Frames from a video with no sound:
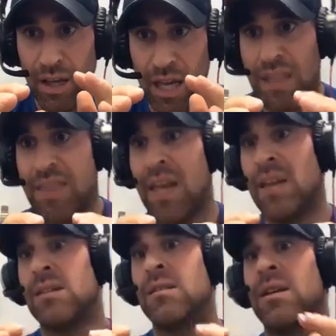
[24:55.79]
and
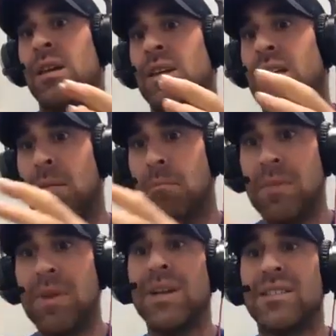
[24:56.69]
then get
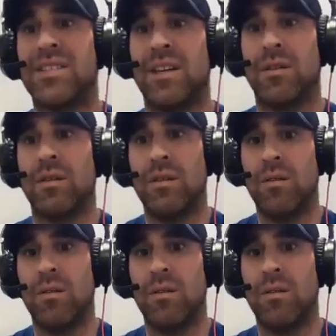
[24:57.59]
militant